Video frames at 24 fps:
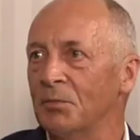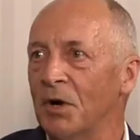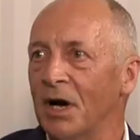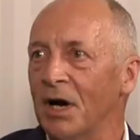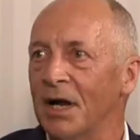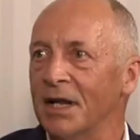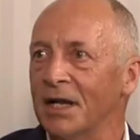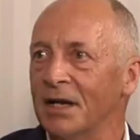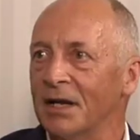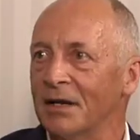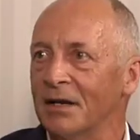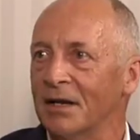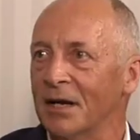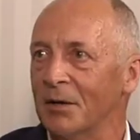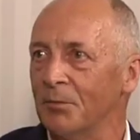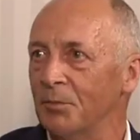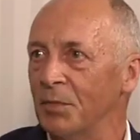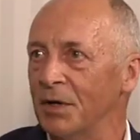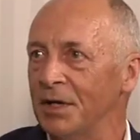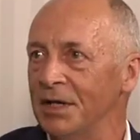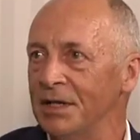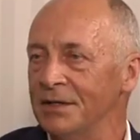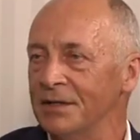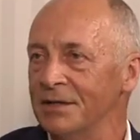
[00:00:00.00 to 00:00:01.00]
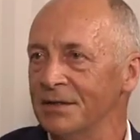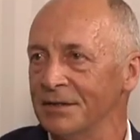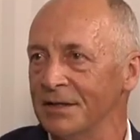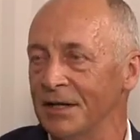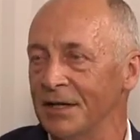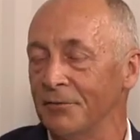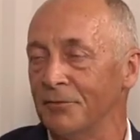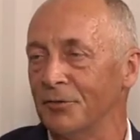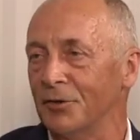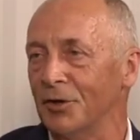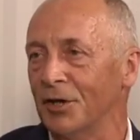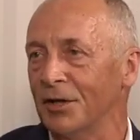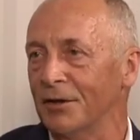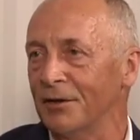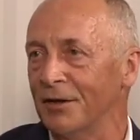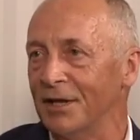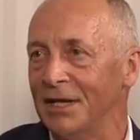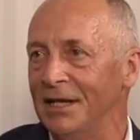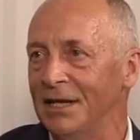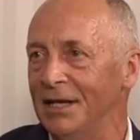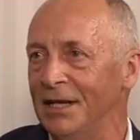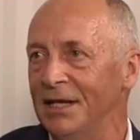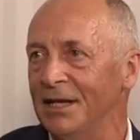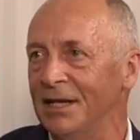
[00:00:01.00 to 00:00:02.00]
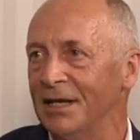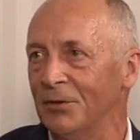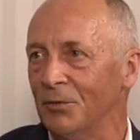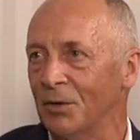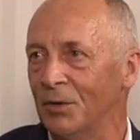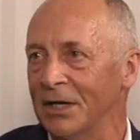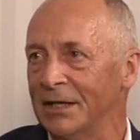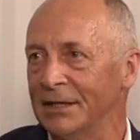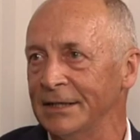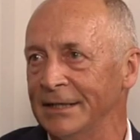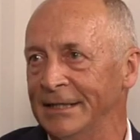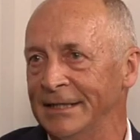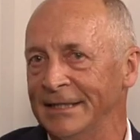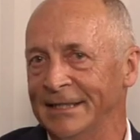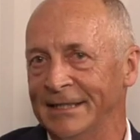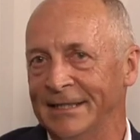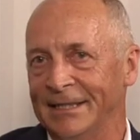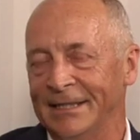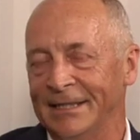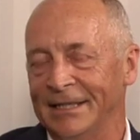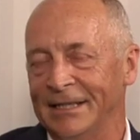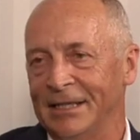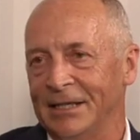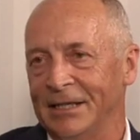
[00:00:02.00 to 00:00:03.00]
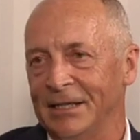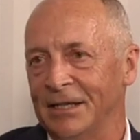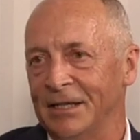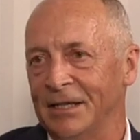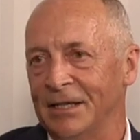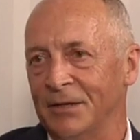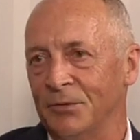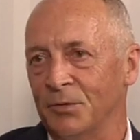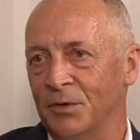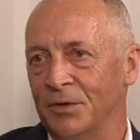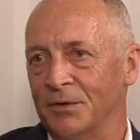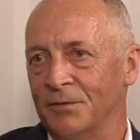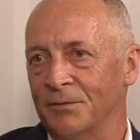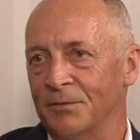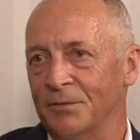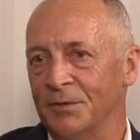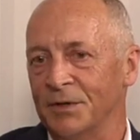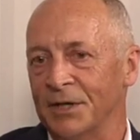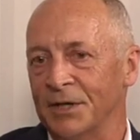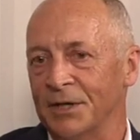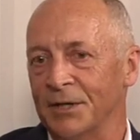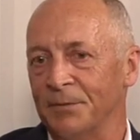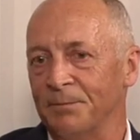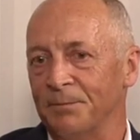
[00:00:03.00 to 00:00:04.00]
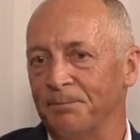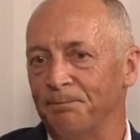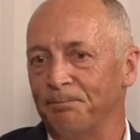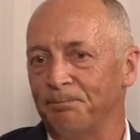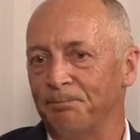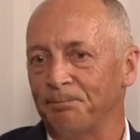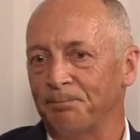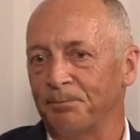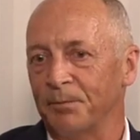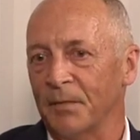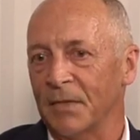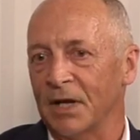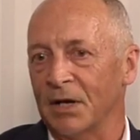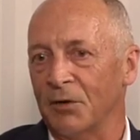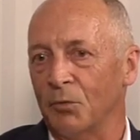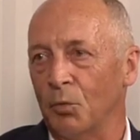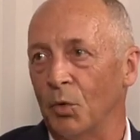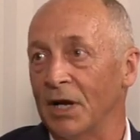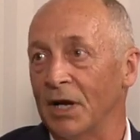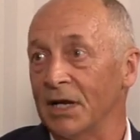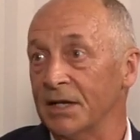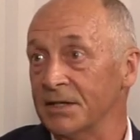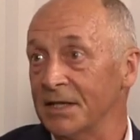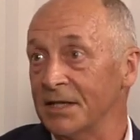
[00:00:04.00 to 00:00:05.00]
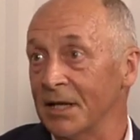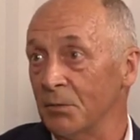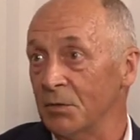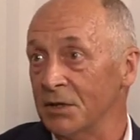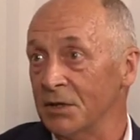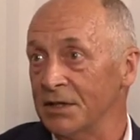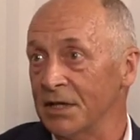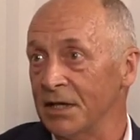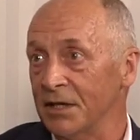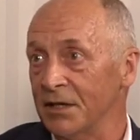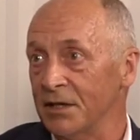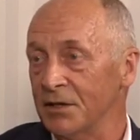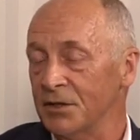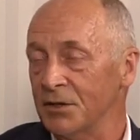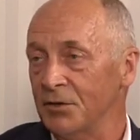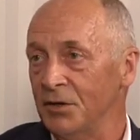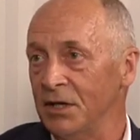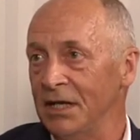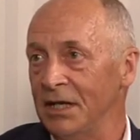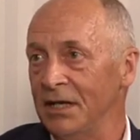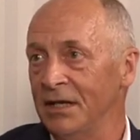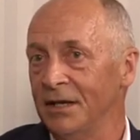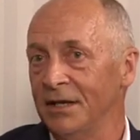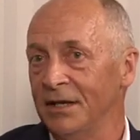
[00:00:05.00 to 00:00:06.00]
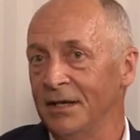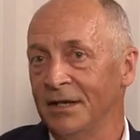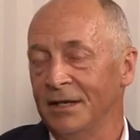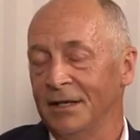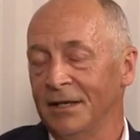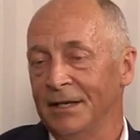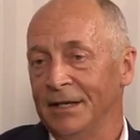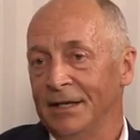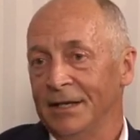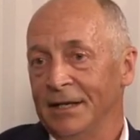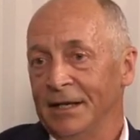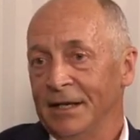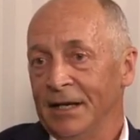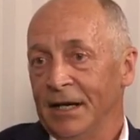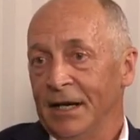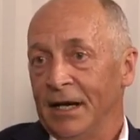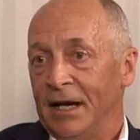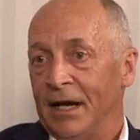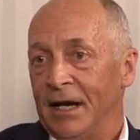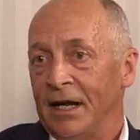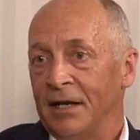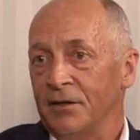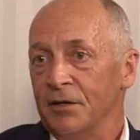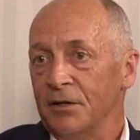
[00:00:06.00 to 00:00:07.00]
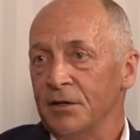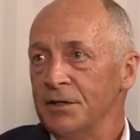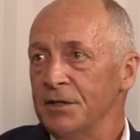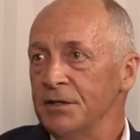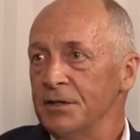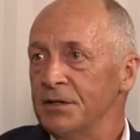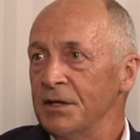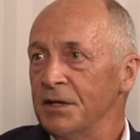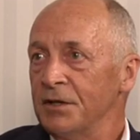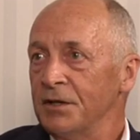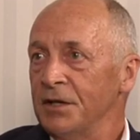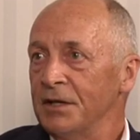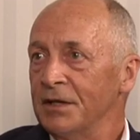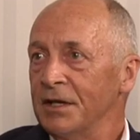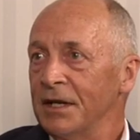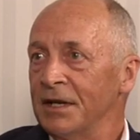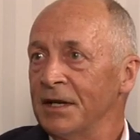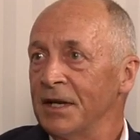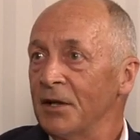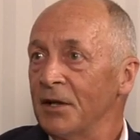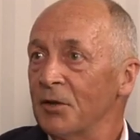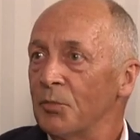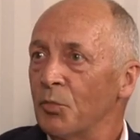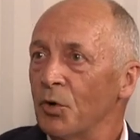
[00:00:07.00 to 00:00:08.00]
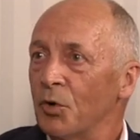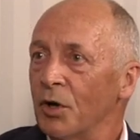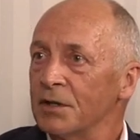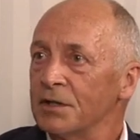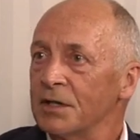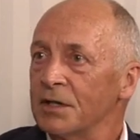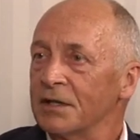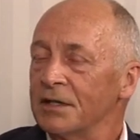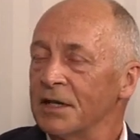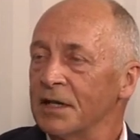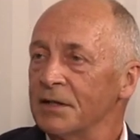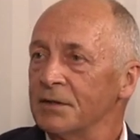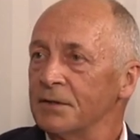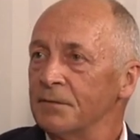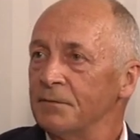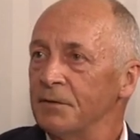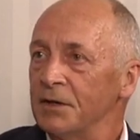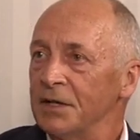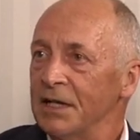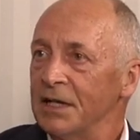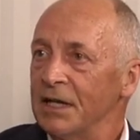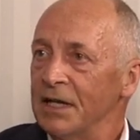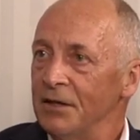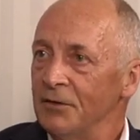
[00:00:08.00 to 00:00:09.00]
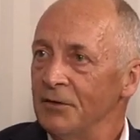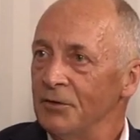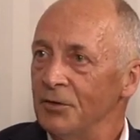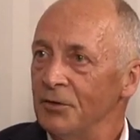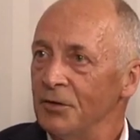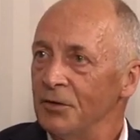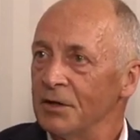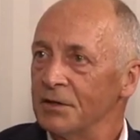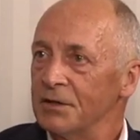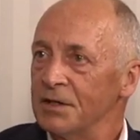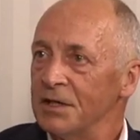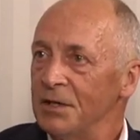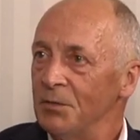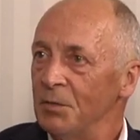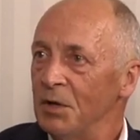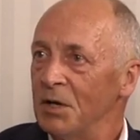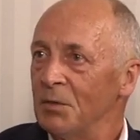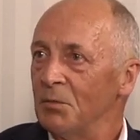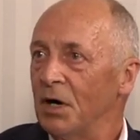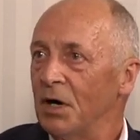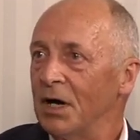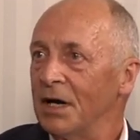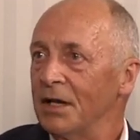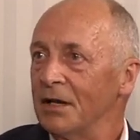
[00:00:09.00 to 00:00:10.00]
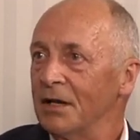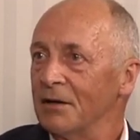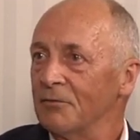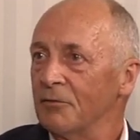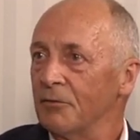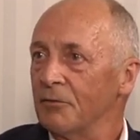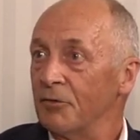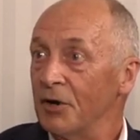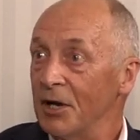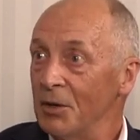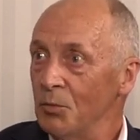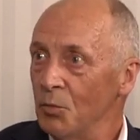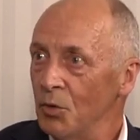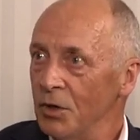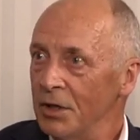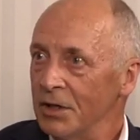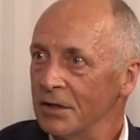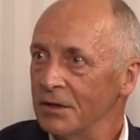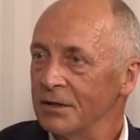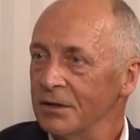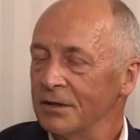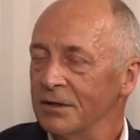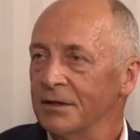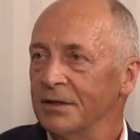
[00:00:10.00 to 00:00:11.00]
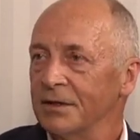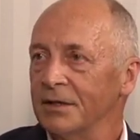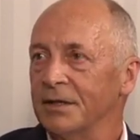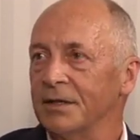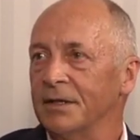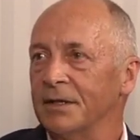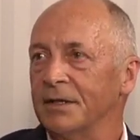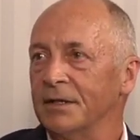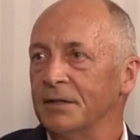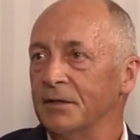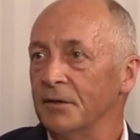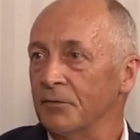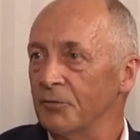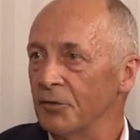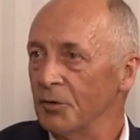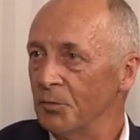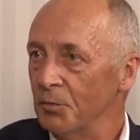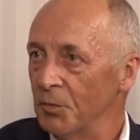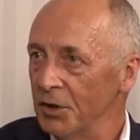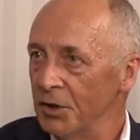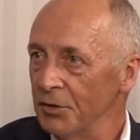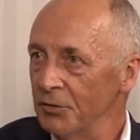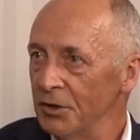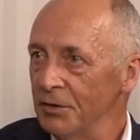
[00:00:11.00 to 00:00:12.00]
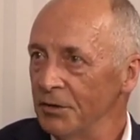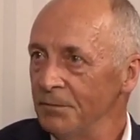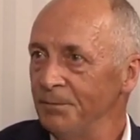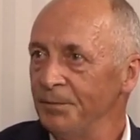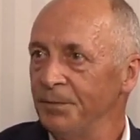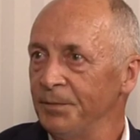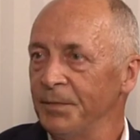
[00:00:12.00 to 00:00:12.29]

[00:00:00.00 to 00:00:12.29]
mining companies, if not the leading one, with a well-established industry. And this is another project that's fitting into the seabed mining framework, different mineral,